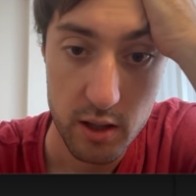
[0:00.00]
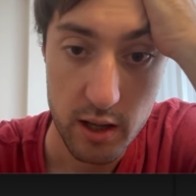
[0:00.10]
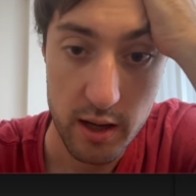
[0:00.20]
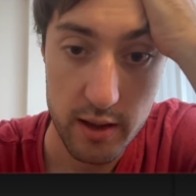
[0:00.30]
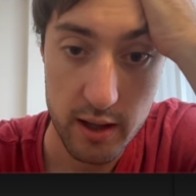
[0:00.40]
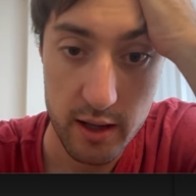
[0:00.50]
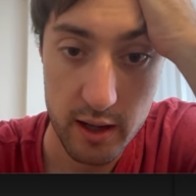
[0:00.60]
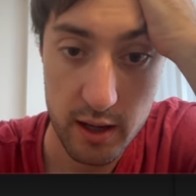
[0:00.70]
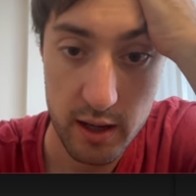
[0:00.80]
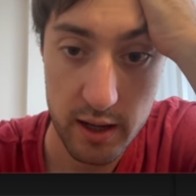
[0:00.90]
And then
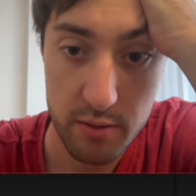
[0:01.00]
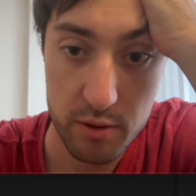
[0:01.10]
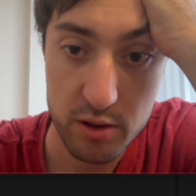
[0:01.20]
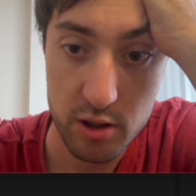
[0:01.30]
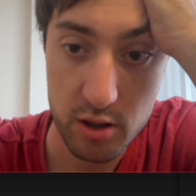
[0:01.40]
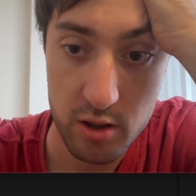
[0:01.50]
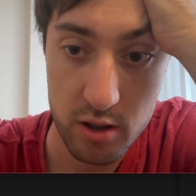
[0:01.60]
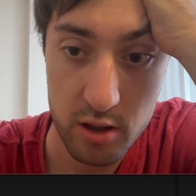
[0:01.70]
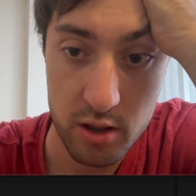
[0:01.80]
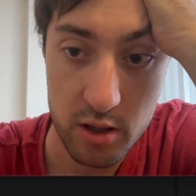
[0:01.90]
I
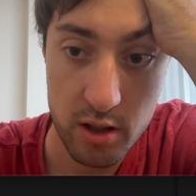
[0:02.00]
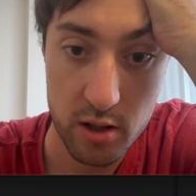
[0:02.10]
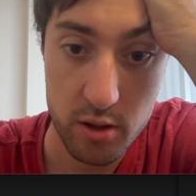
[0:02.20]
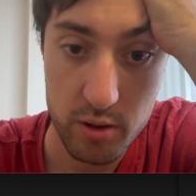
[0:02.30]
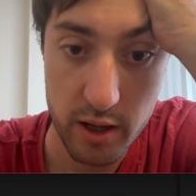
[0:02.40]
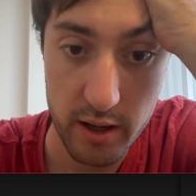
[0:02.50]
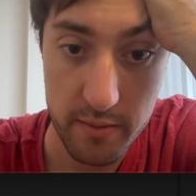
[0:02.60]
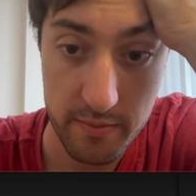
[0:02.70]
return, okay.